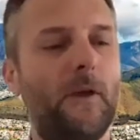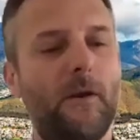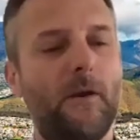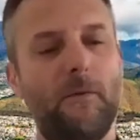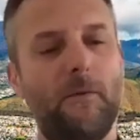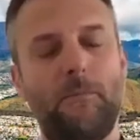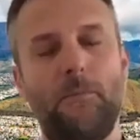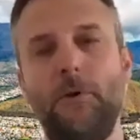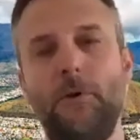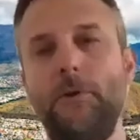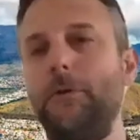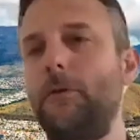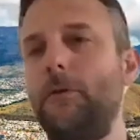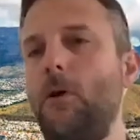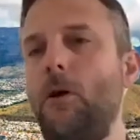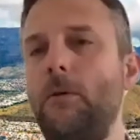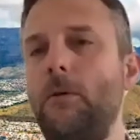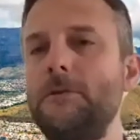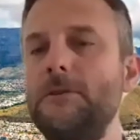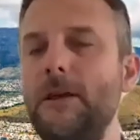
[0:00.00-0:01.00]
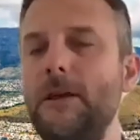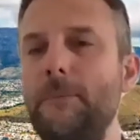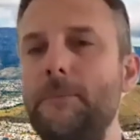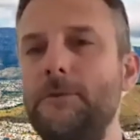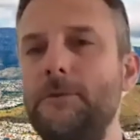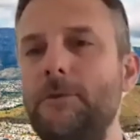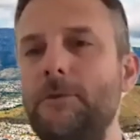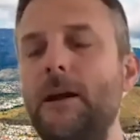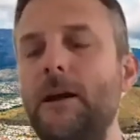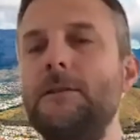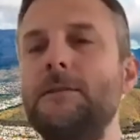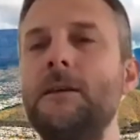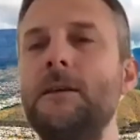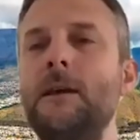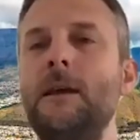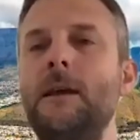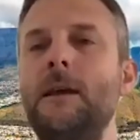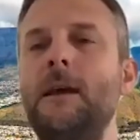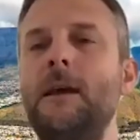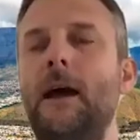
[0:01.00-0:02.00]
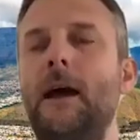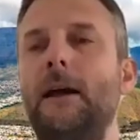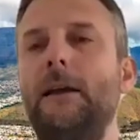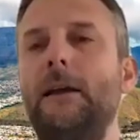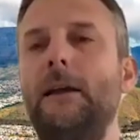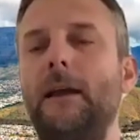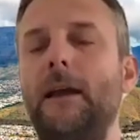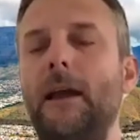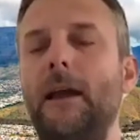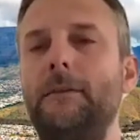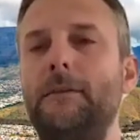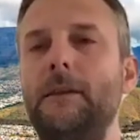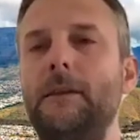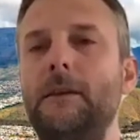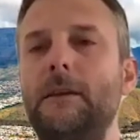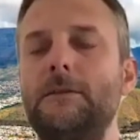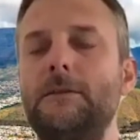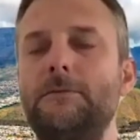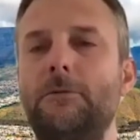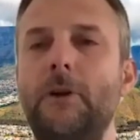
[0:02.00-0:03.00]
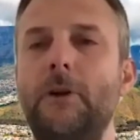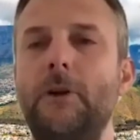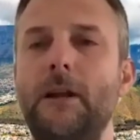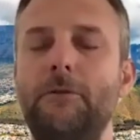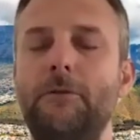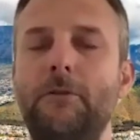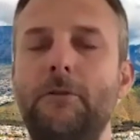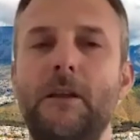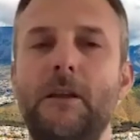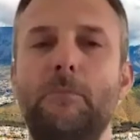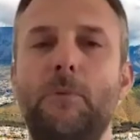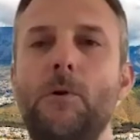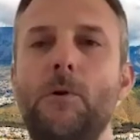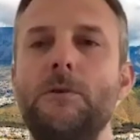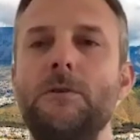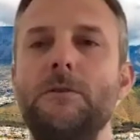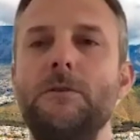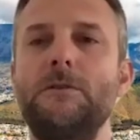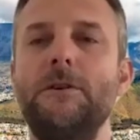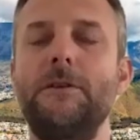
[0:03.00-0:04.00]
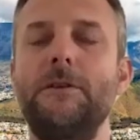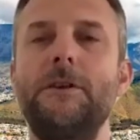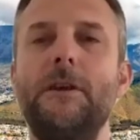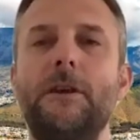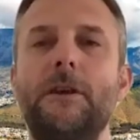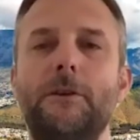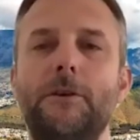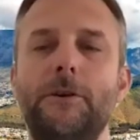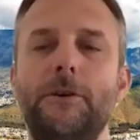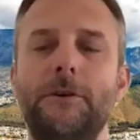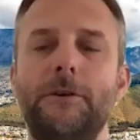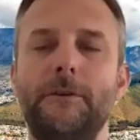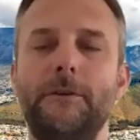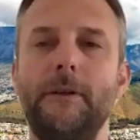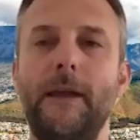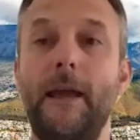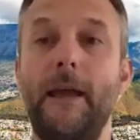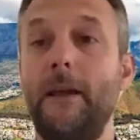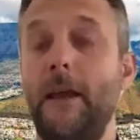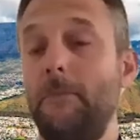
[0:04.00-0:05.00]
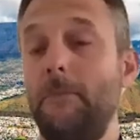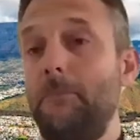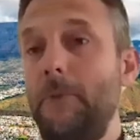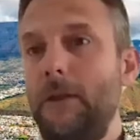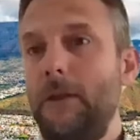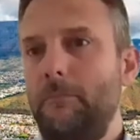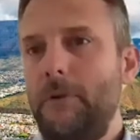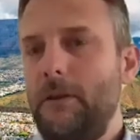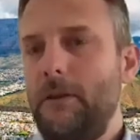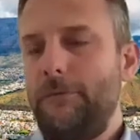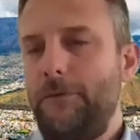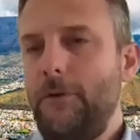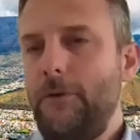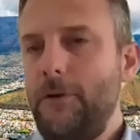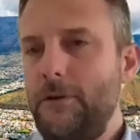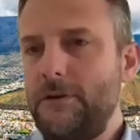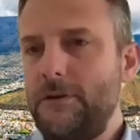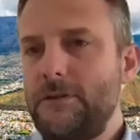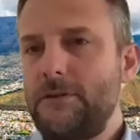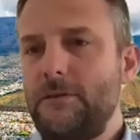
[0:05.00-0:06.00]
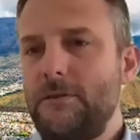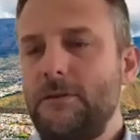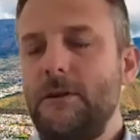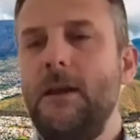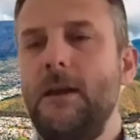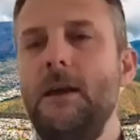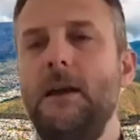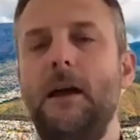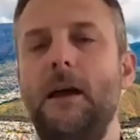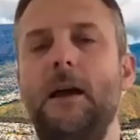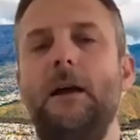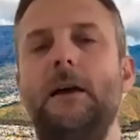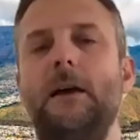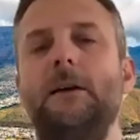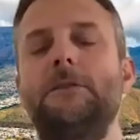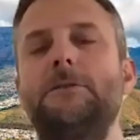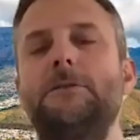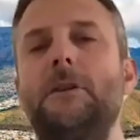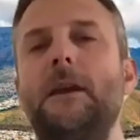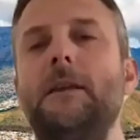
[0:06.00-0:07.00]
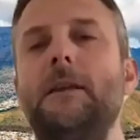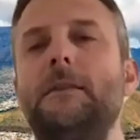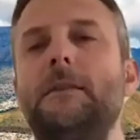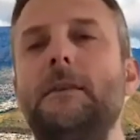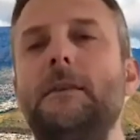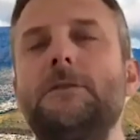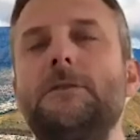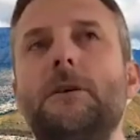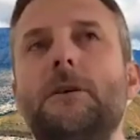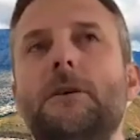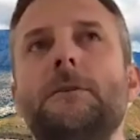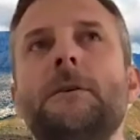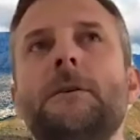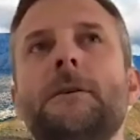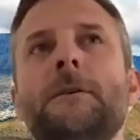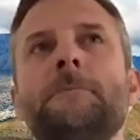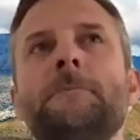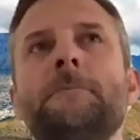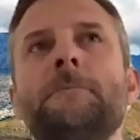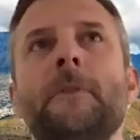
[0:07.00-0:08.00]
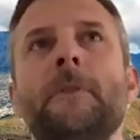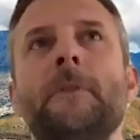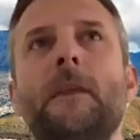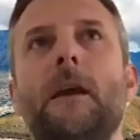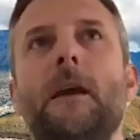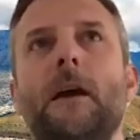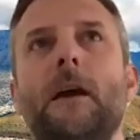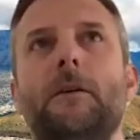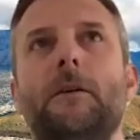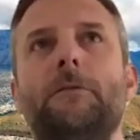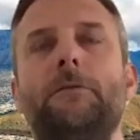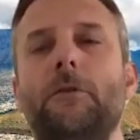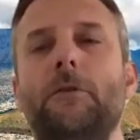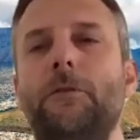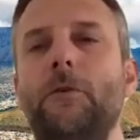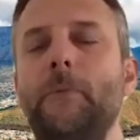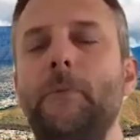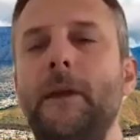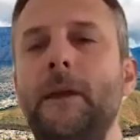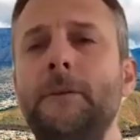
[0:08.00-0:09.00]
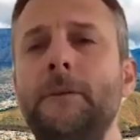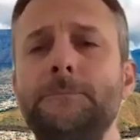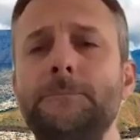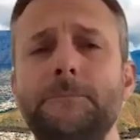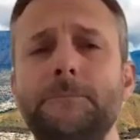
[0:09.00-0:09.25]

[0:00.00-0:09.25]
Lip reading: proof of concepts, right? I think is really, really important, so that you can learn and be the first to get there. So for me,